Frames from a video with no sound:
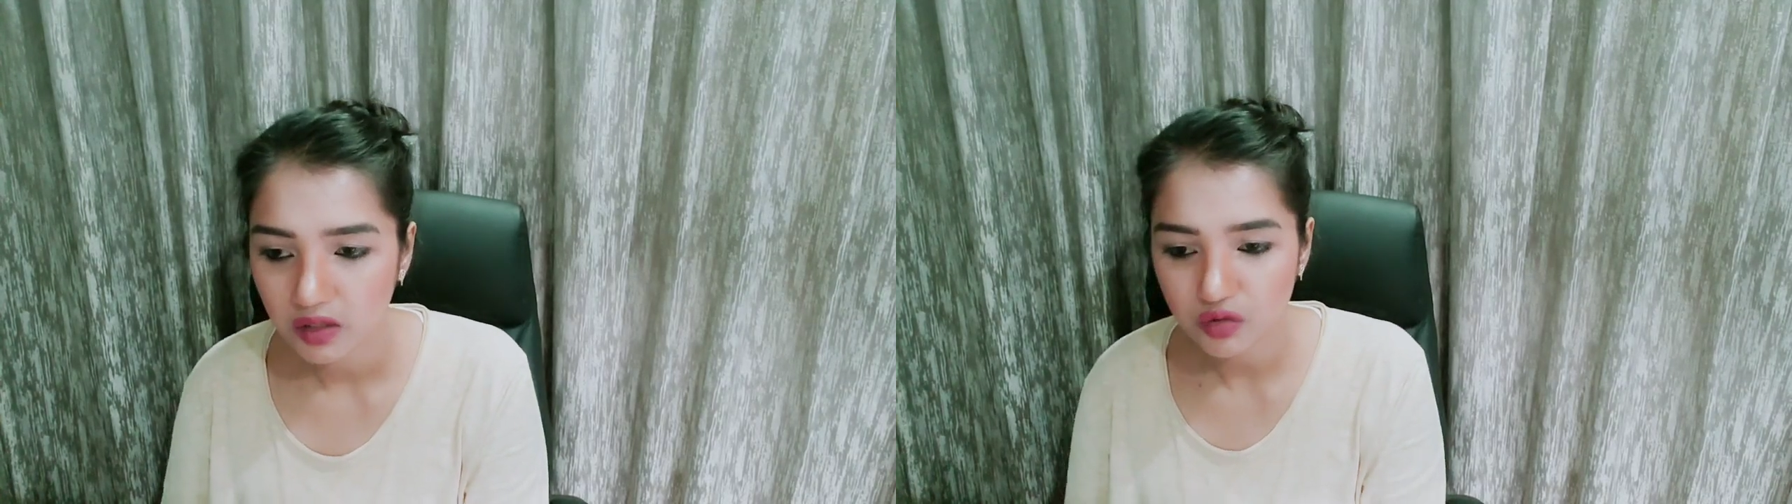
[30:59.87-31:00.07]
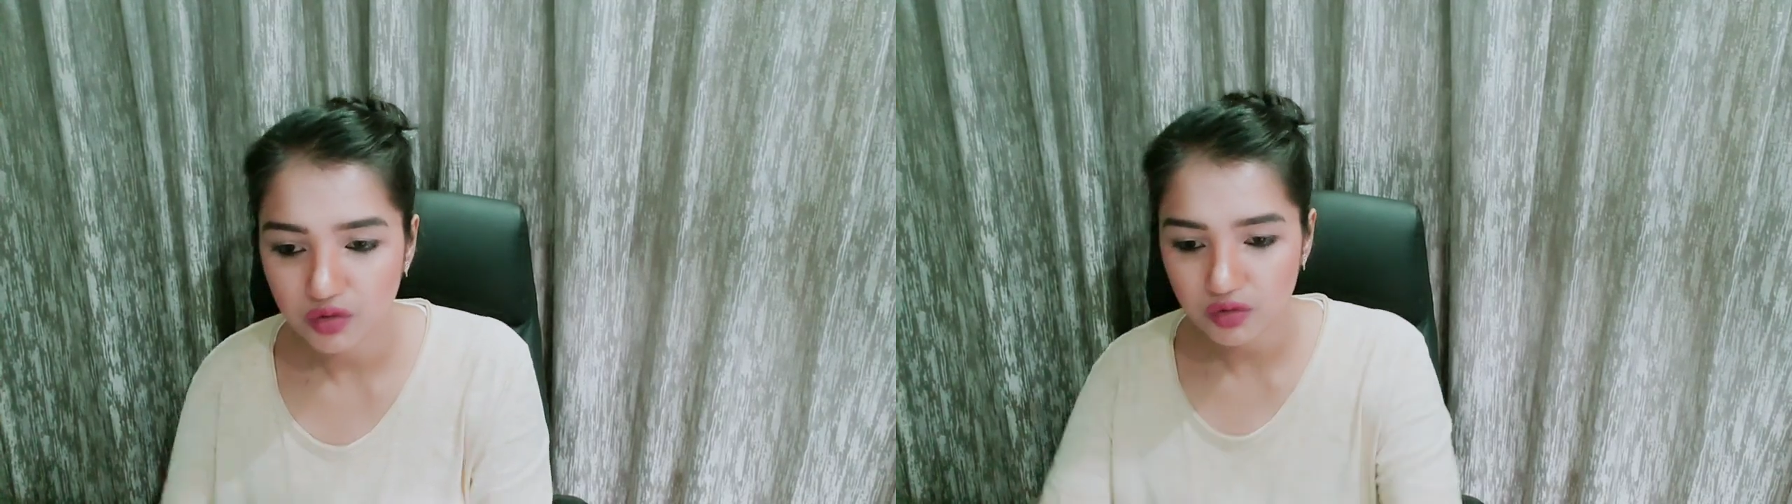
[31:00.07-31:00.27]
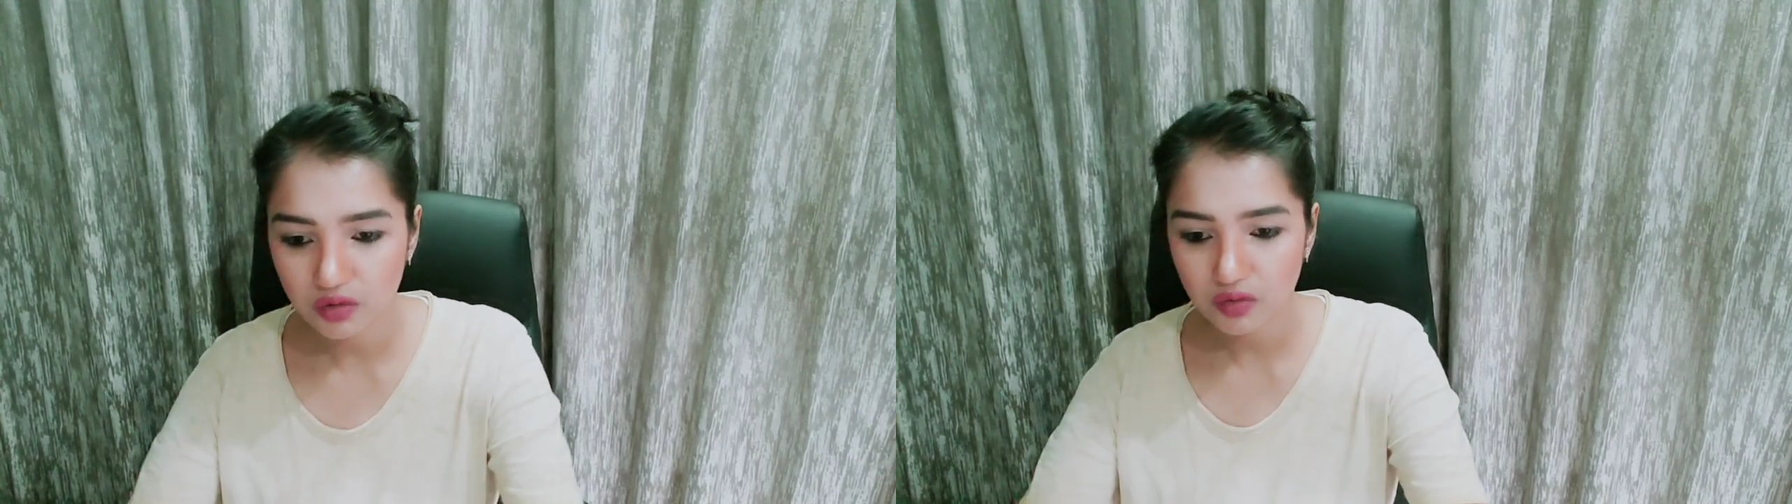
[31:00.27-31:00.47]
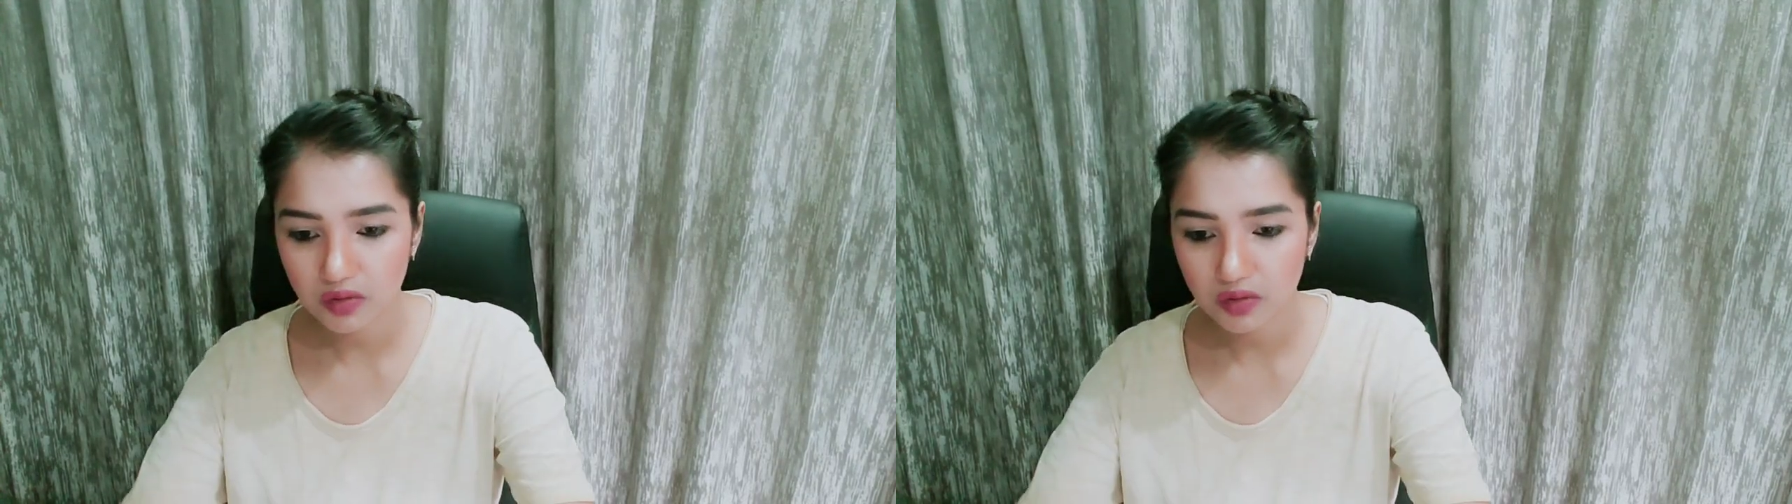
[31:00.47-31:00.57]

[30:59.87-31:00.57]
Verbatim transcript: used to